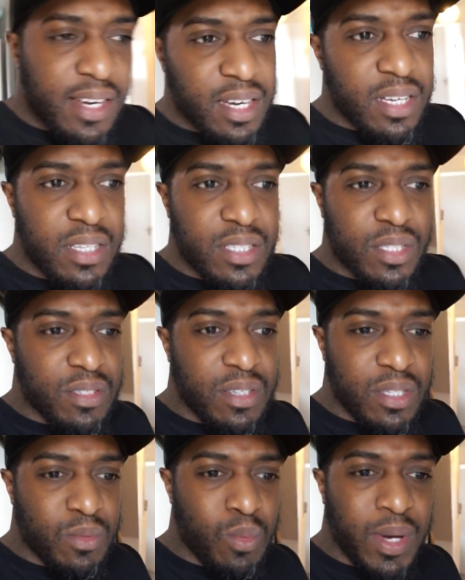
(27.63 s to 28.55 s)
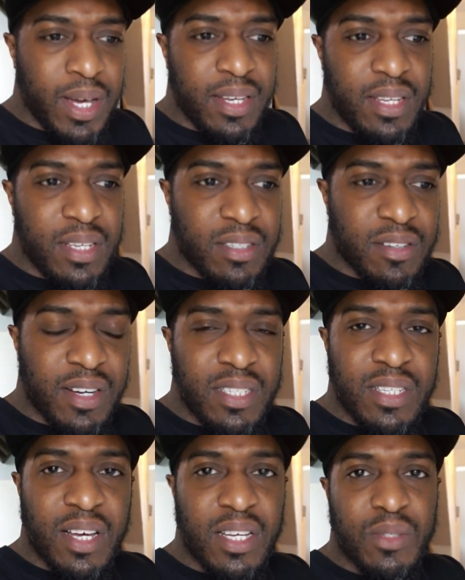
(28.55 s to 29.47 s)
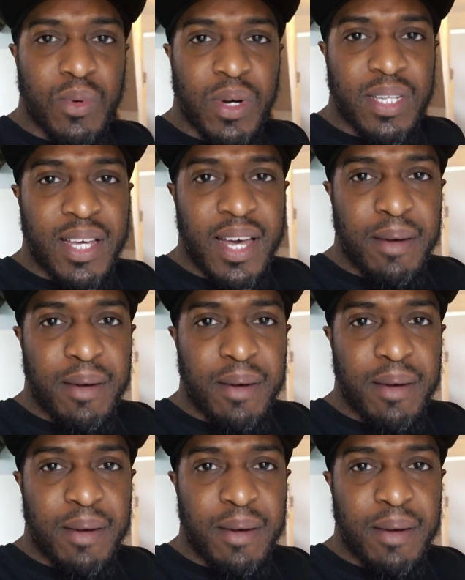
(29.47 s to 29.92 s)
yeah, it's weird. It's crazy how it's worked